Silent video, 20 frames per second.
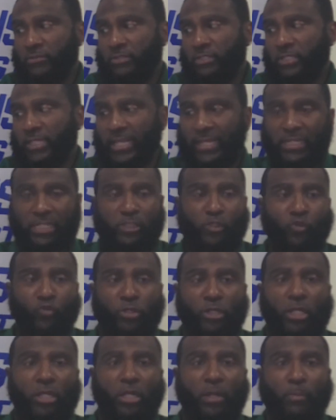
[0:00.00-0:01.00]
ladies, you
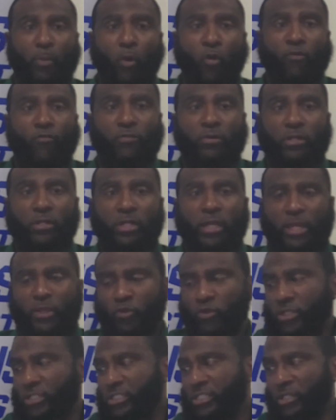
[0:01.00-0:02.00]
could come over and you
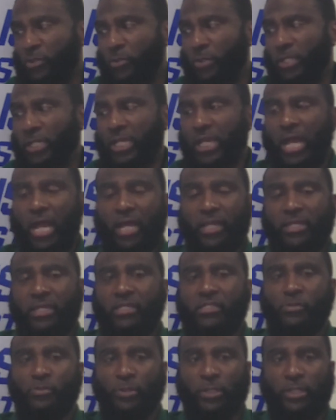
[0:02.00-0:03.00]
could see where the guy
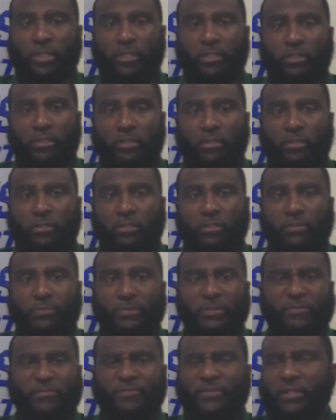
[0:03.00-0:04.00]
is with it. You know what I
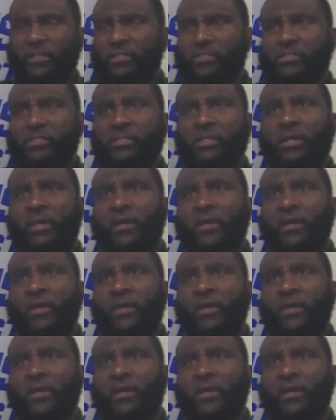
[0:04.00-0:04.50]
mean, fellas?